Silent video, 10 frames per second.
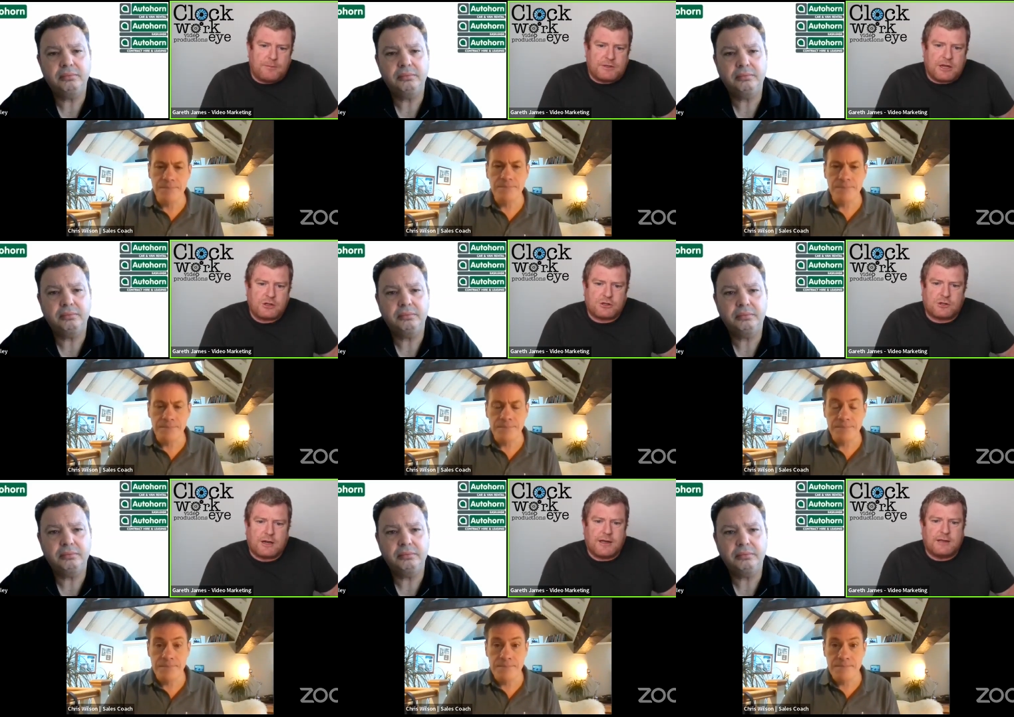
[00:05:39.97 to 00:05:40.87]
Speaker 1: potential
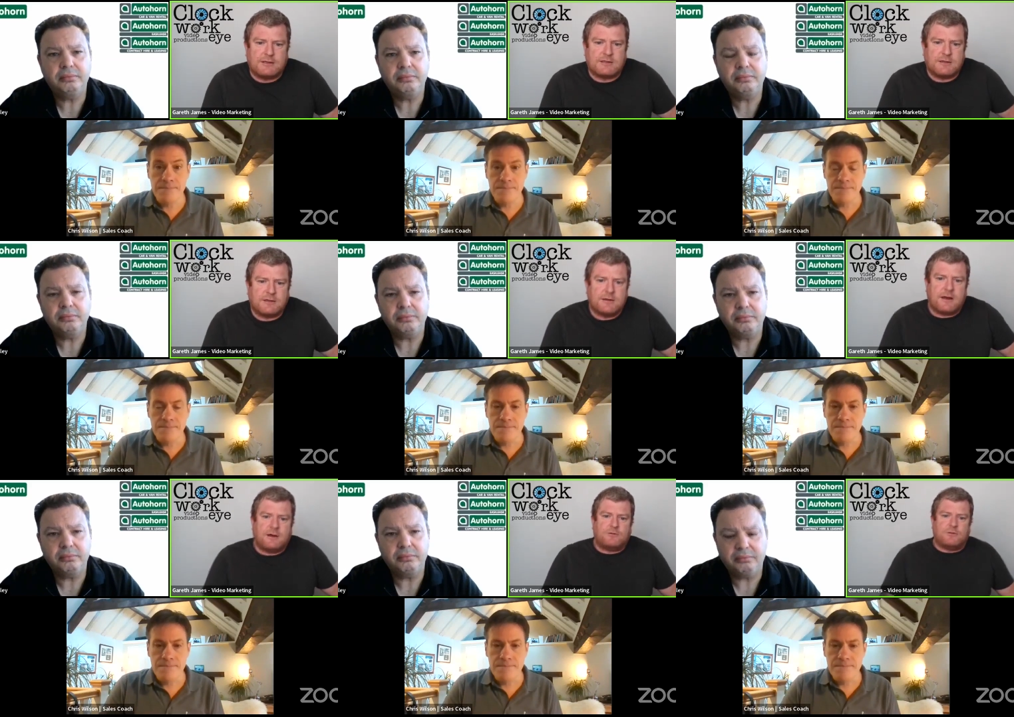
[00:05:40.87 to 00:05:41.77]
clients and
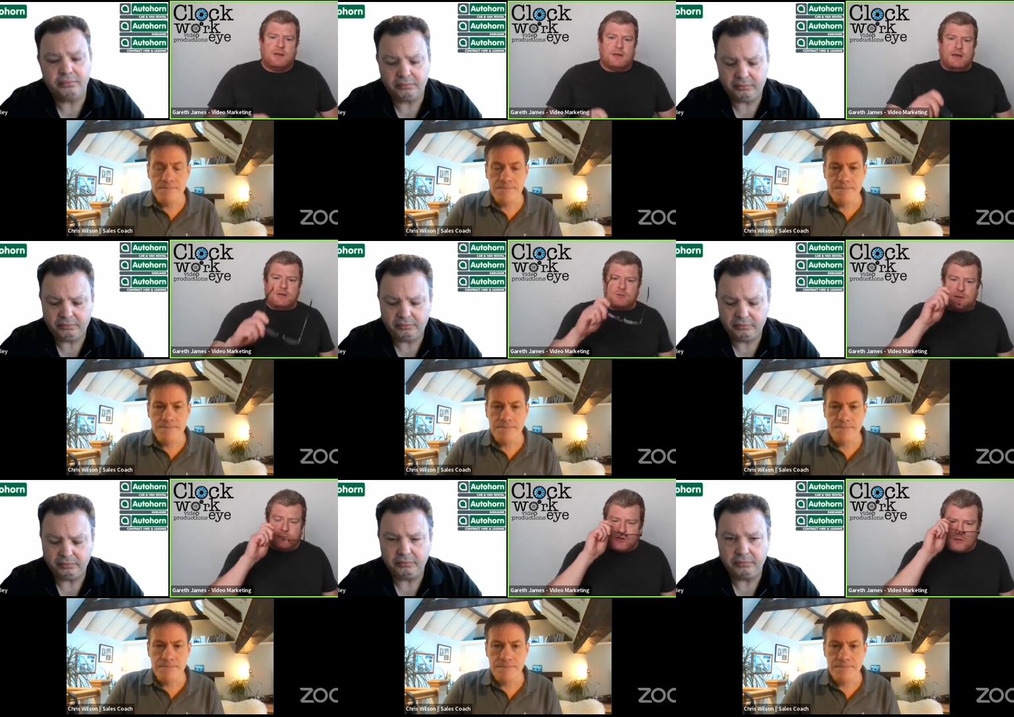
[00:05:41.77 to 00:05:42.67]
how to engage with
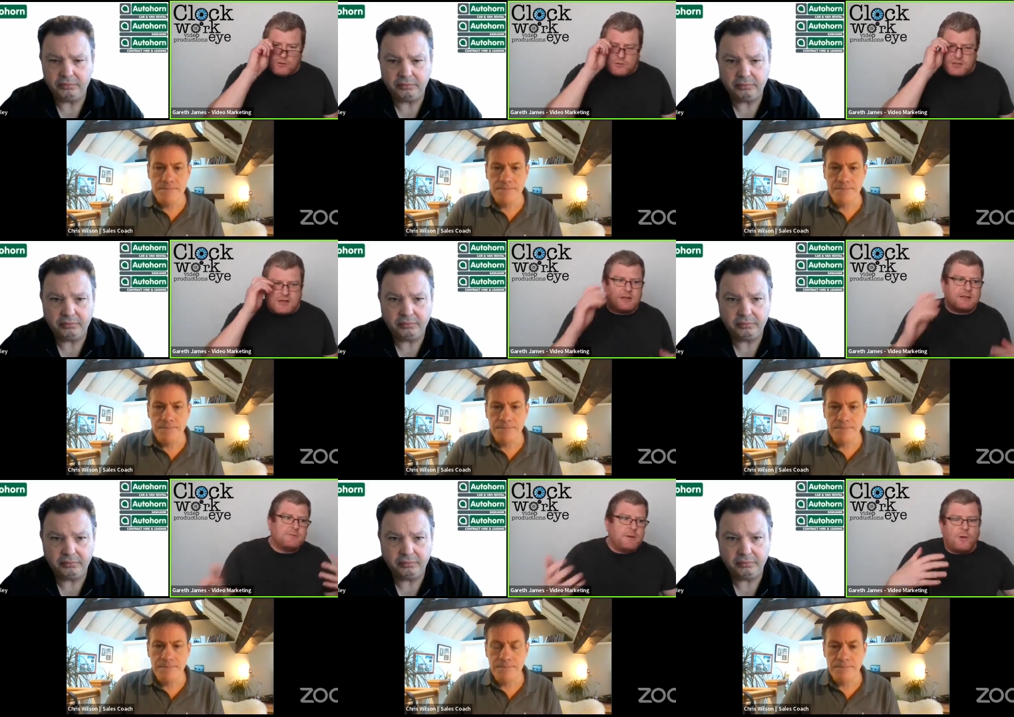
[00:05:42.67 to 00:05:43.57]
them. So do you want to tell us
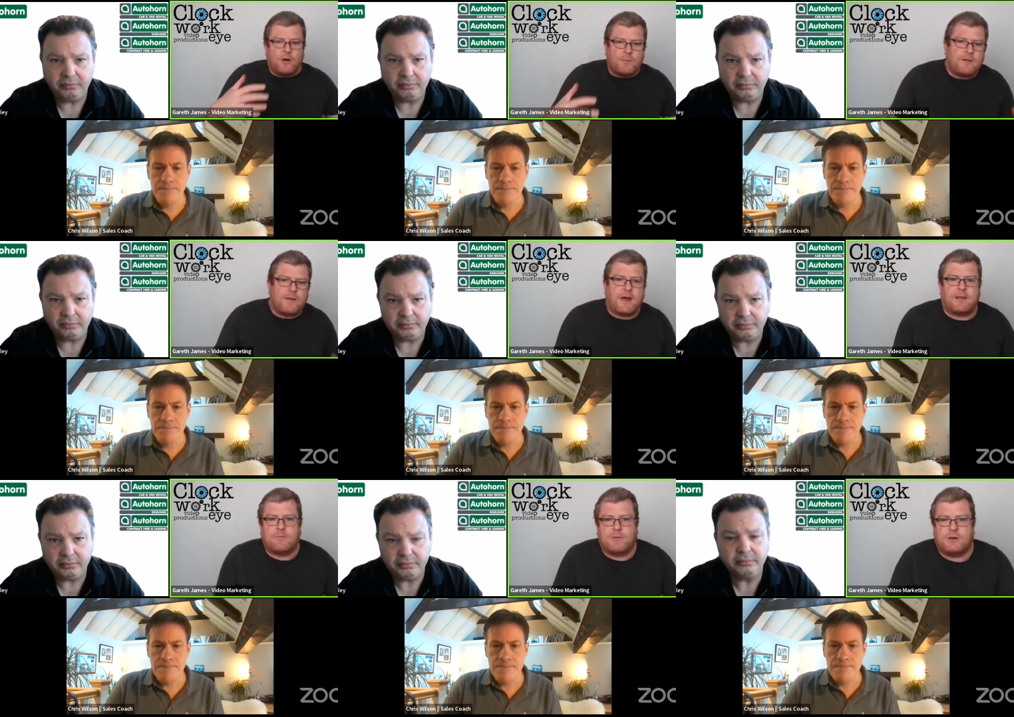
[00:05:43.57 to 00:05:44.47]
a bit more about that?
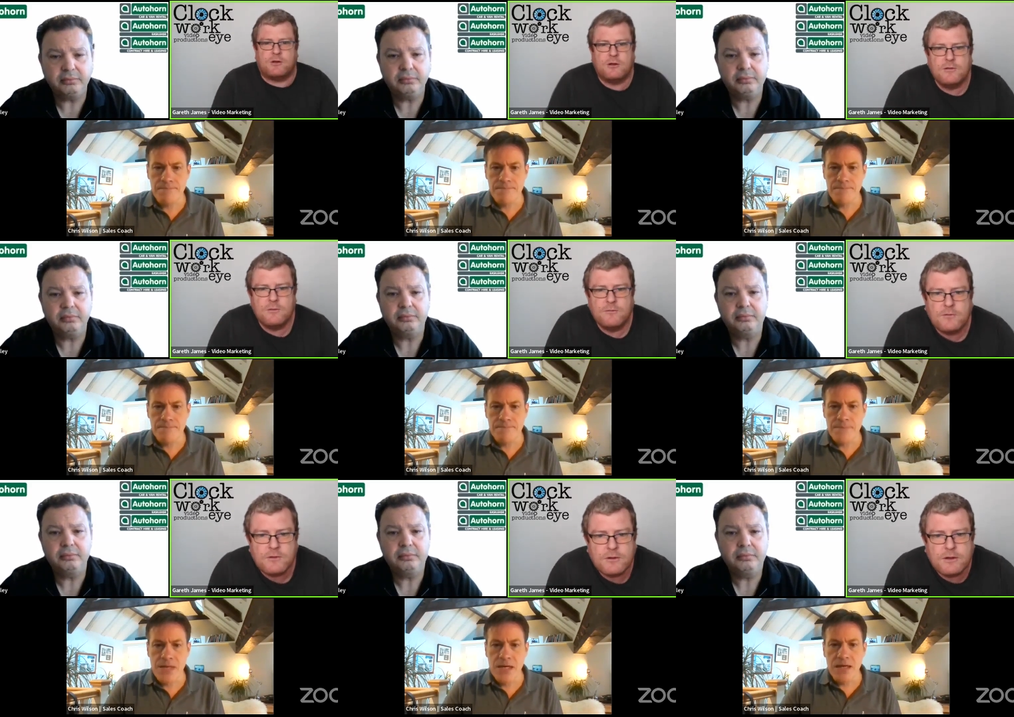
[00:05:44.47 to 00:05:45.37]
That'd be good.
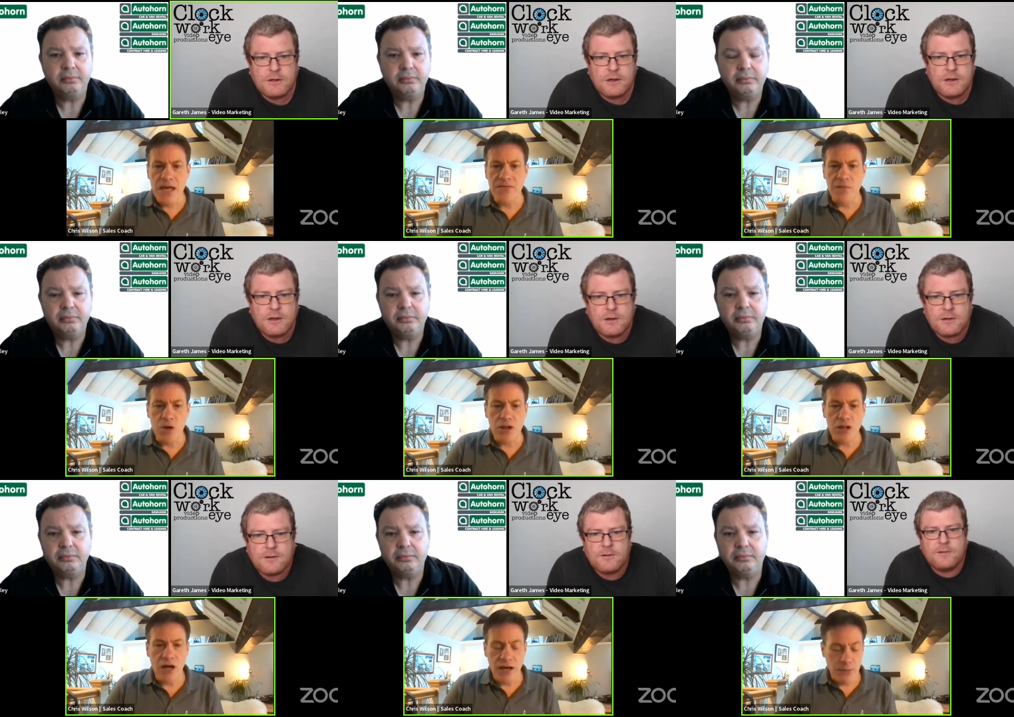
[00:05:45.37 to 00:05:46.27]
Speaker 2: Yeah, the model
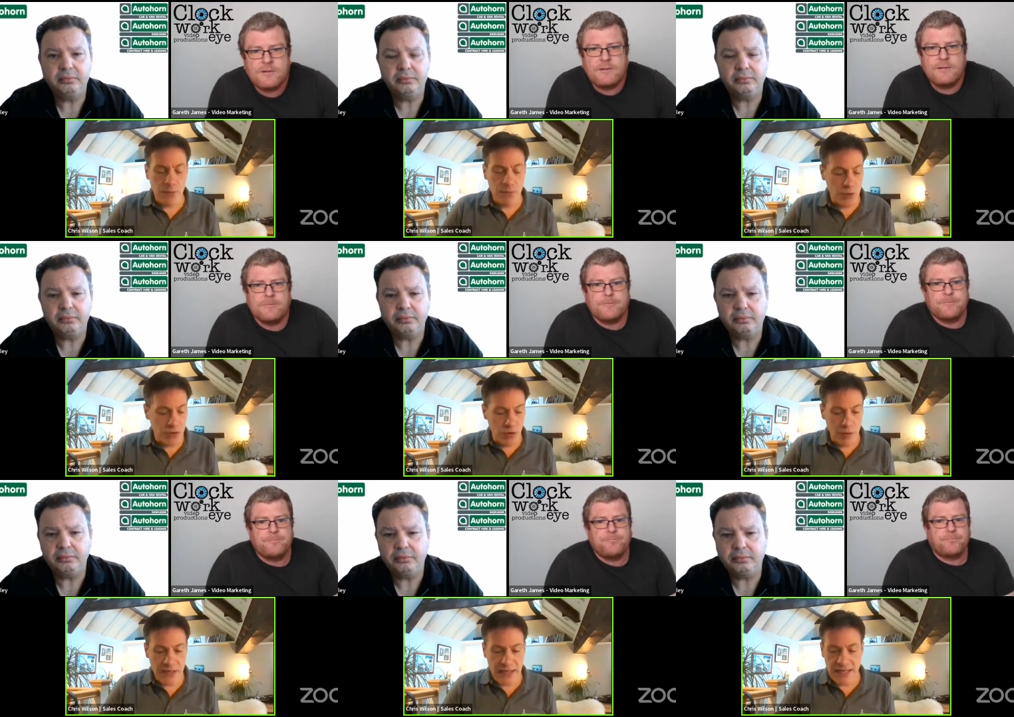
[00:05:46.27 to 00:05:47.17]
I would
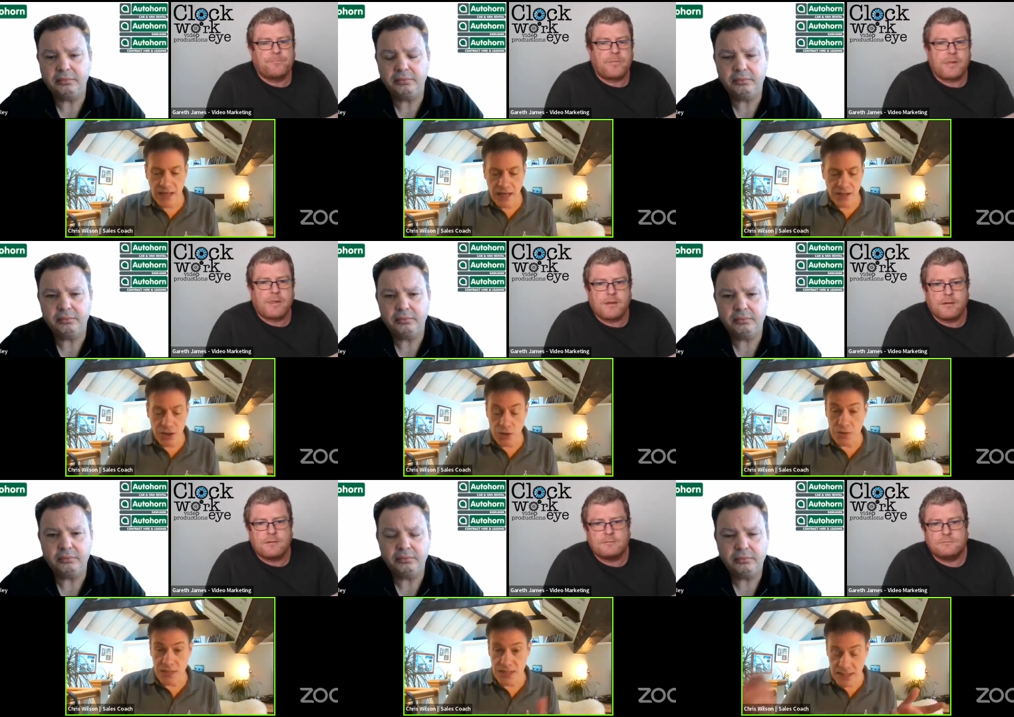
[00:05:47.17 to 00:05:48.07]
normally uh,
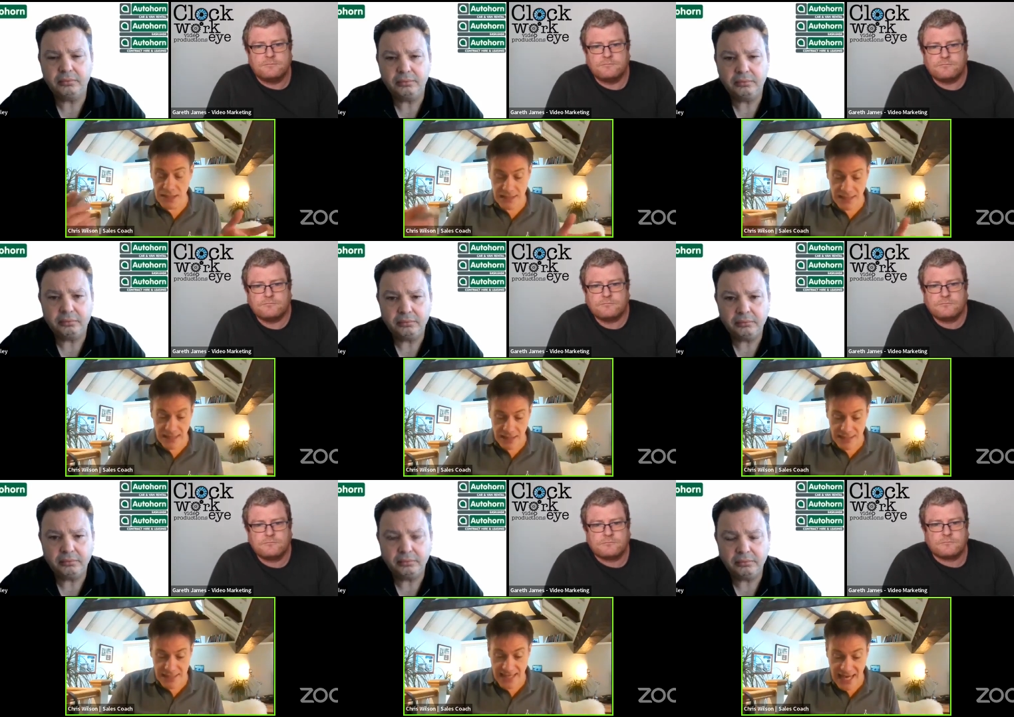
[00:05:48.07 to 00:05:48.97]
use is is the
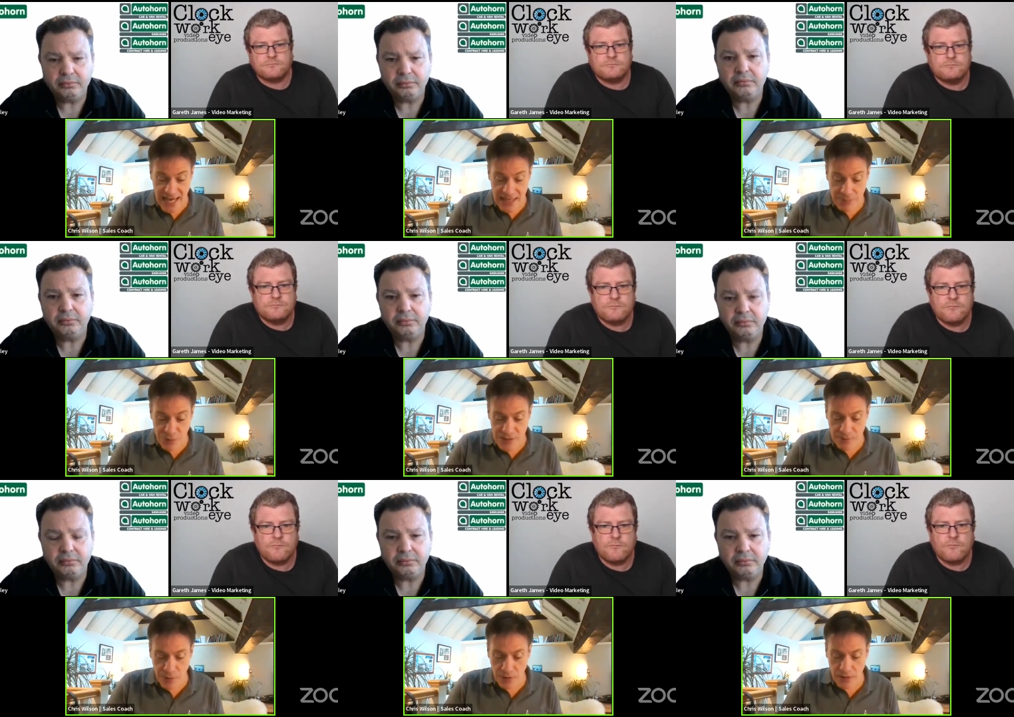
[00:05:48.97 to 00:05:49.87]
is the AIDA
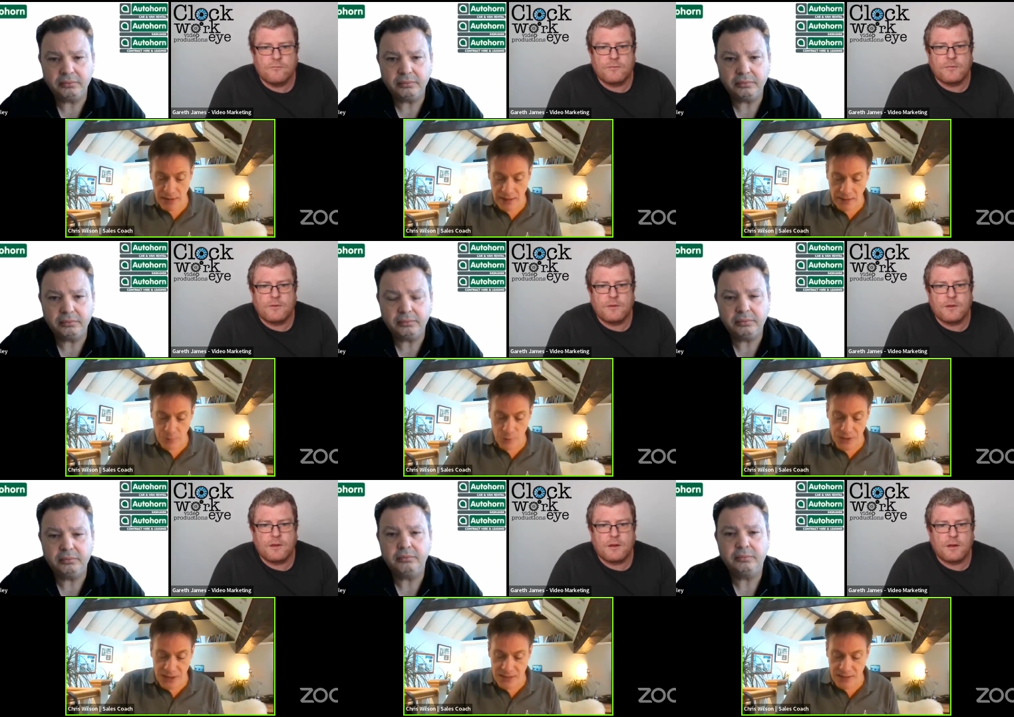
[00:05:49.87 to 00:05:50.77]
principle, um,
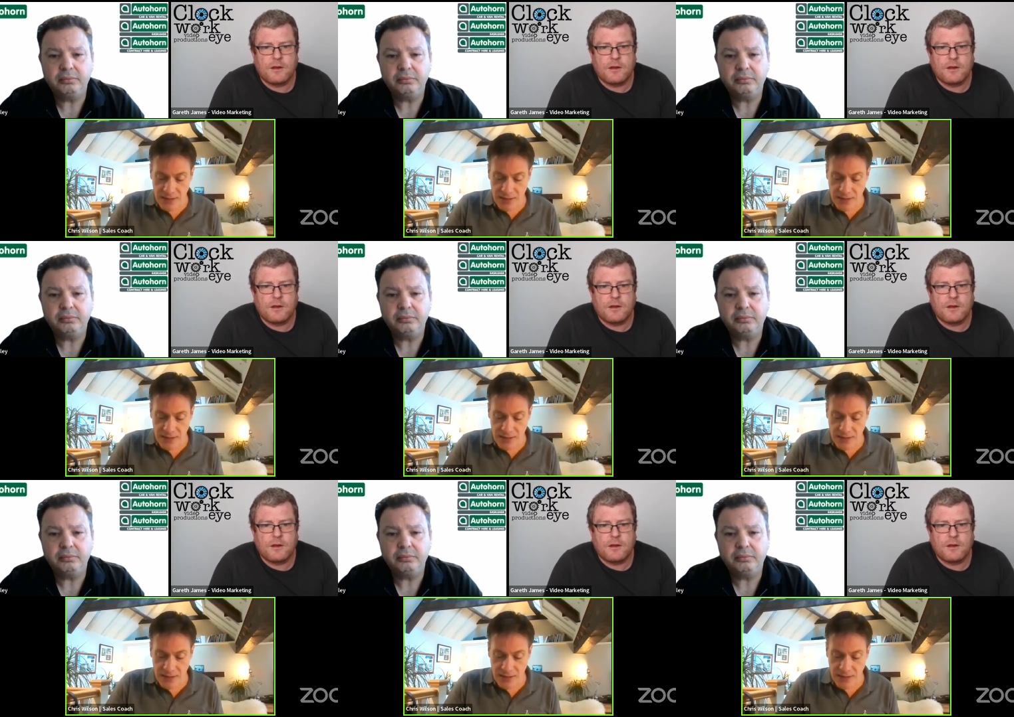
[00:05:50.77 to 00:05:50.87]
which is